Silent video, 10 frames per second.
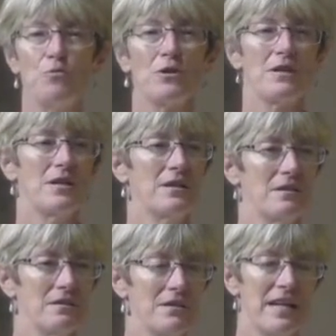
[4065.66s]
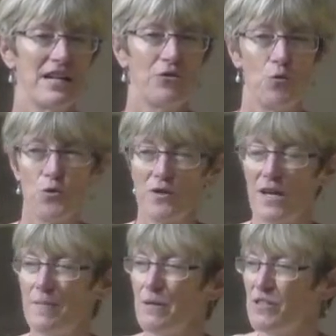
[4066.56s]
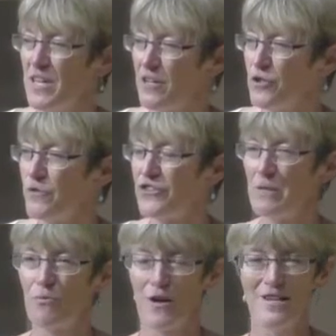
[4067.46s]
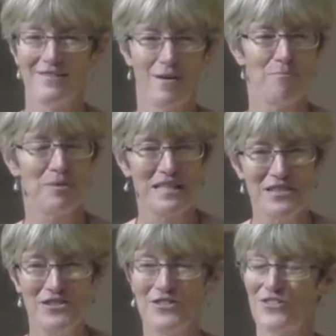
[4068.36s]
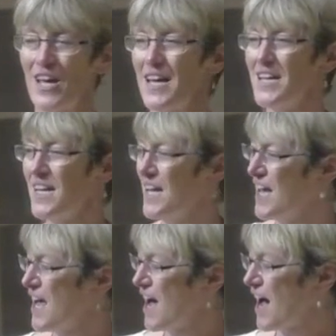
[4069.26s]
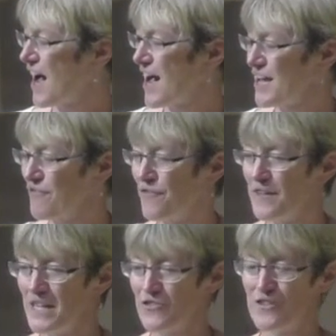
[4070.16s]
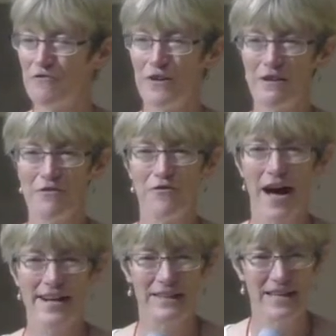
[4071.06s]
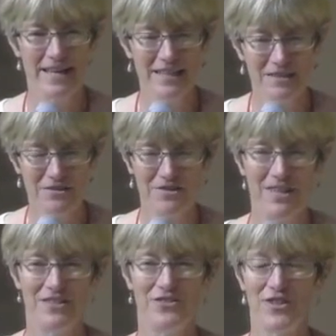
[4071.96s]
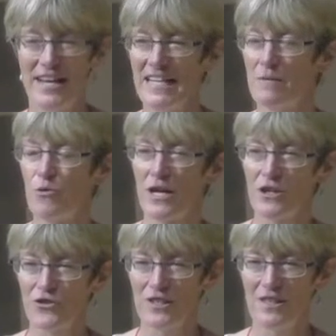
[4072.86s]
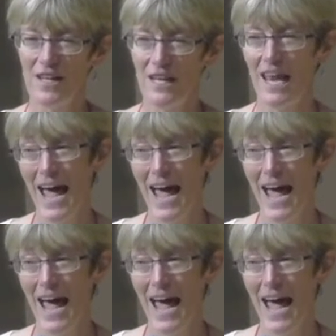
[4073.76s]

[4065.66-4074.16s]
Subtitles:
I'm pleased to say I finished the very final edits and sent it into production last night from the Bard Library. So